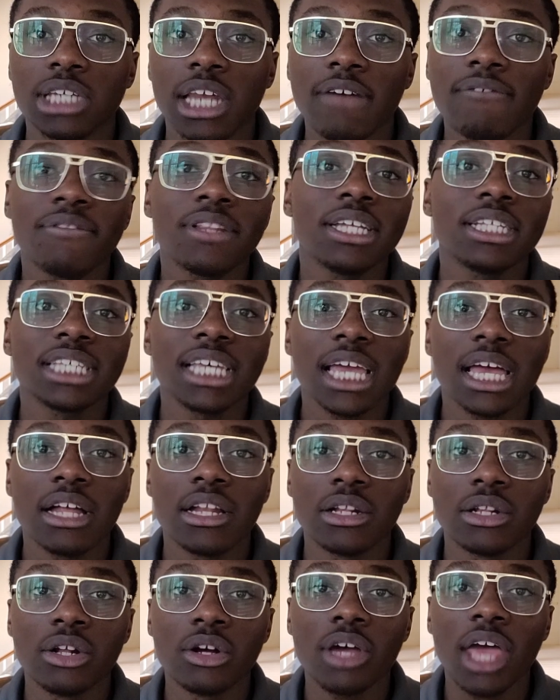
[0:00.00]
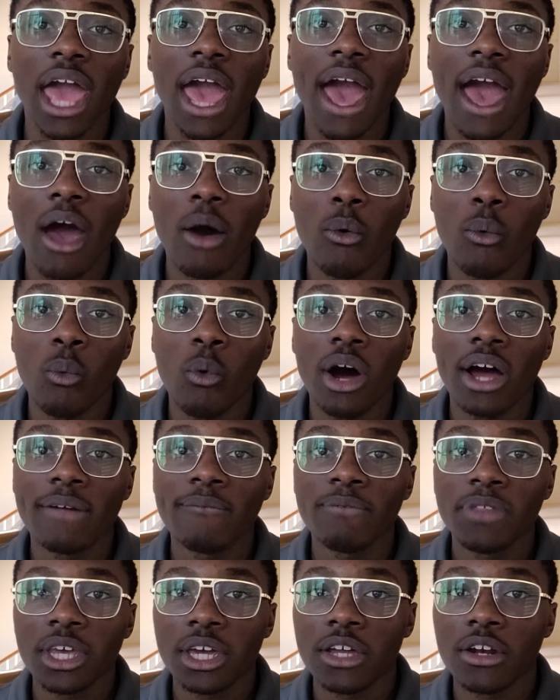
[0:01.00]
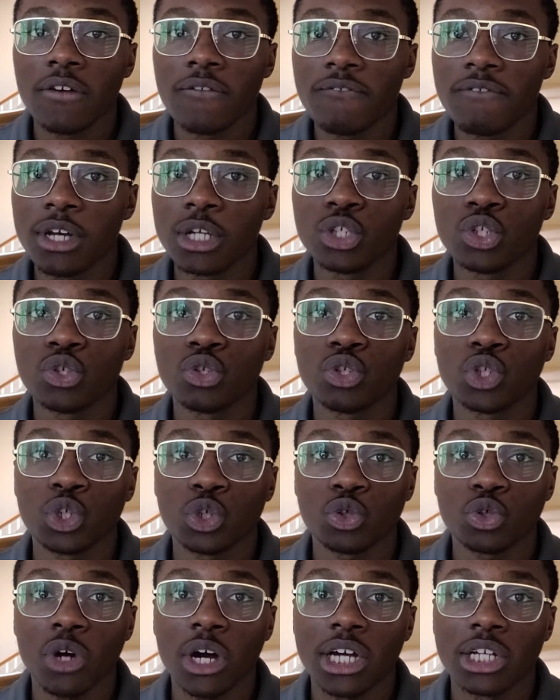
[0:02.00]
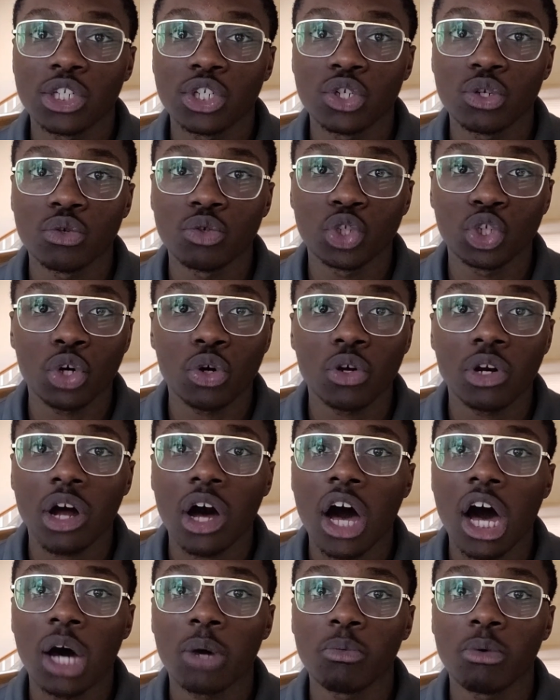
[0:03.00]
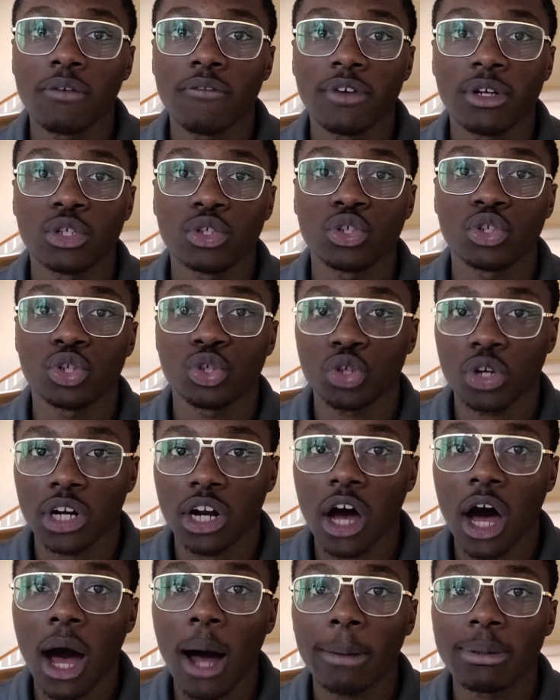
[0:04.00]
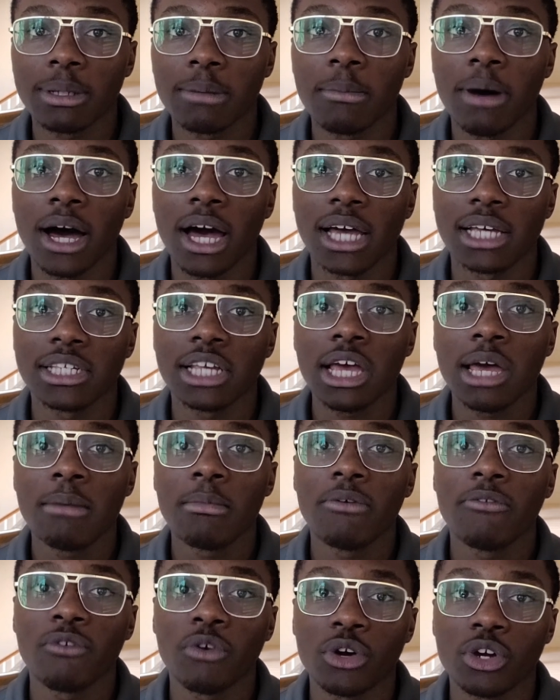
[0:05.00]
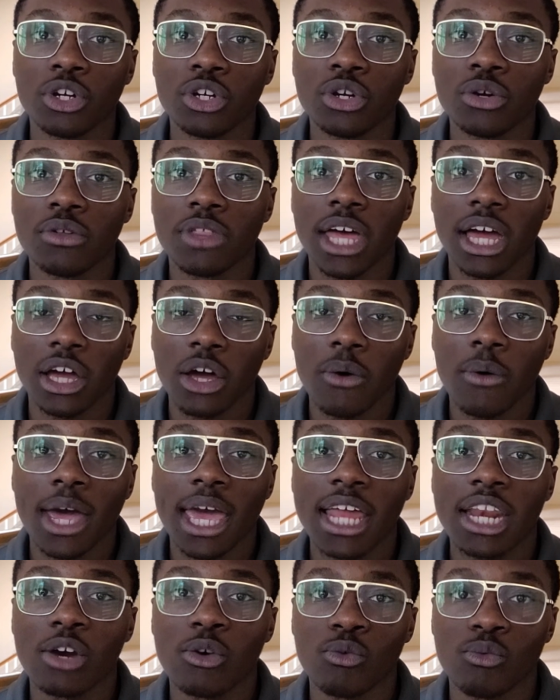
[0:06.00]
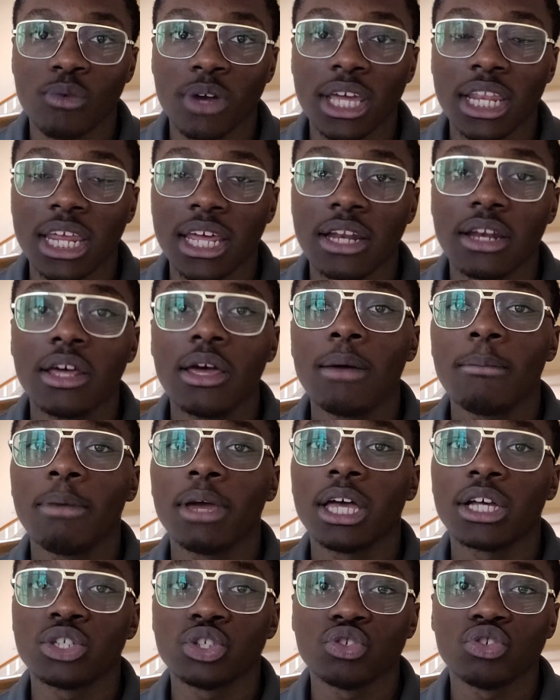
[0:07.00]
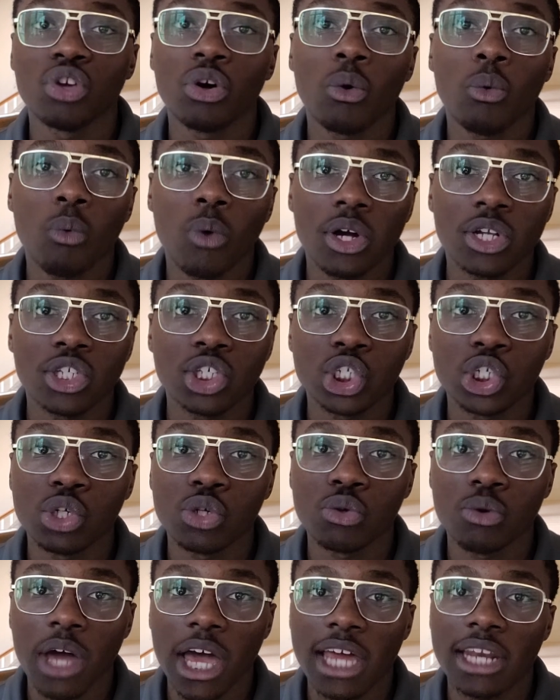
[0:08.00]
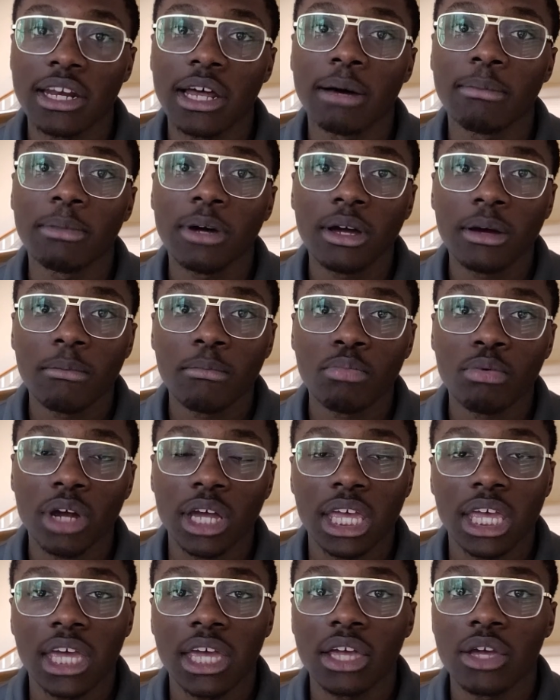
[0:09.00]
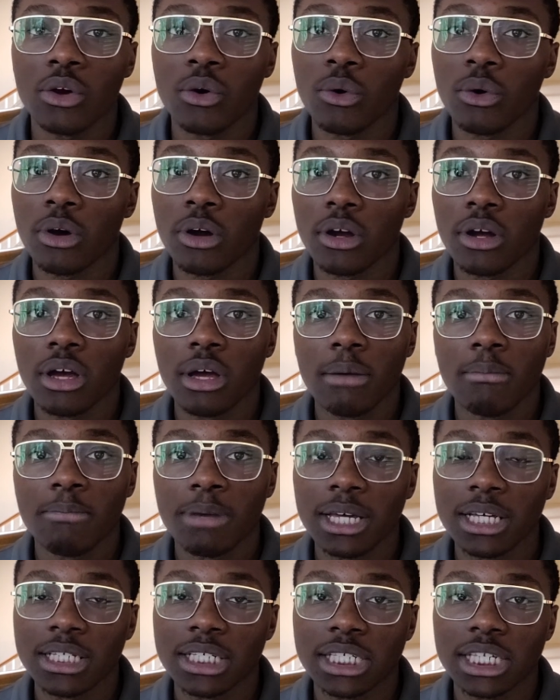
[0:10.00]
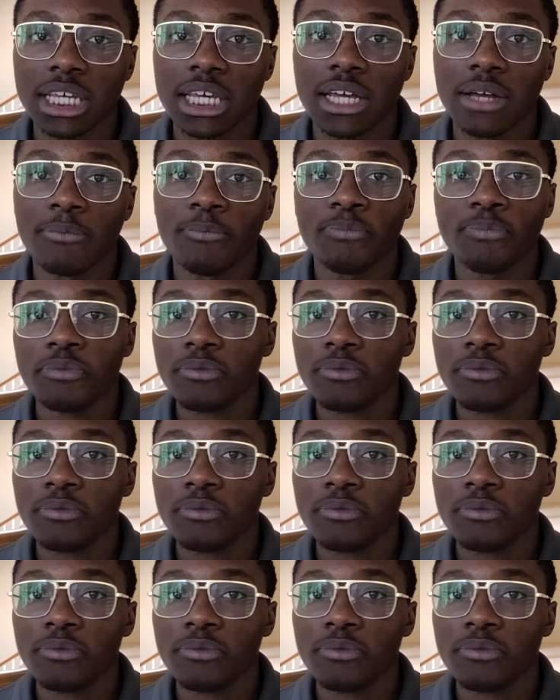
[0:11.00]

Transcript: definitely take a look at what, features you're trying to turn on, what features you're trying to optimize before you do that. Go ahead and read it, because you don't want to end up breaking your PC.